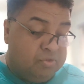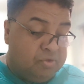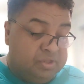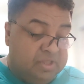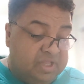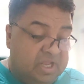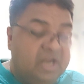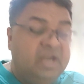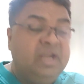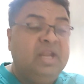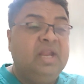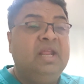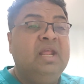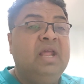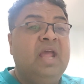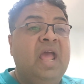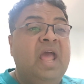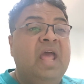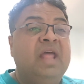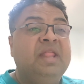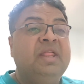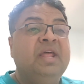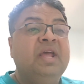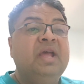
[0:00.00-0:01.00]
So it
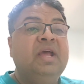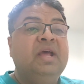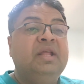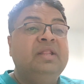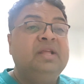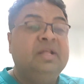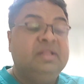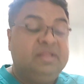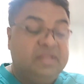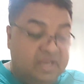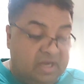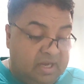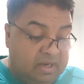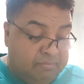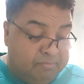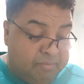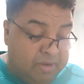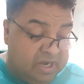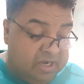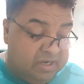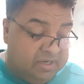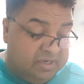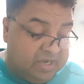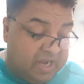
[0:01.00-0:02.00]
has the three
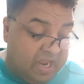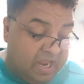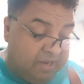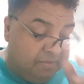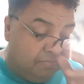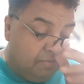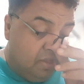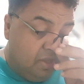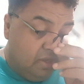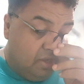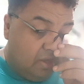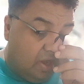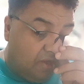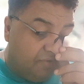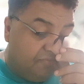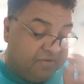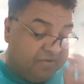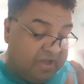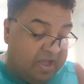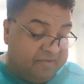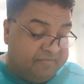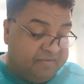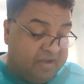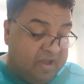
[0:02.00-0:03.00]
main types
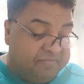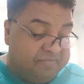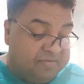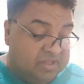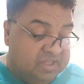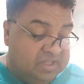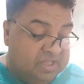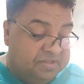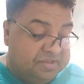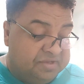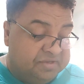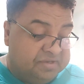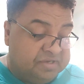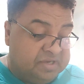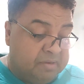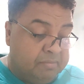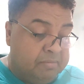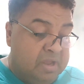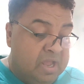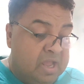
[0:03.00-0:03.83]
of Affandi system.